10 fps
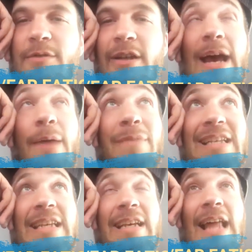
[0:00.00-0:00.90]
So yeah,
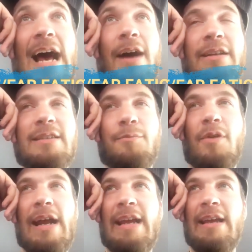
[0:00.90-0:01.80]
mixing loud is
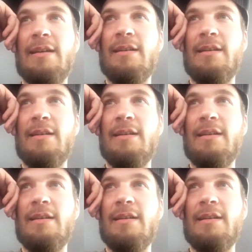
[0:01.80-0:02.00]
a break it.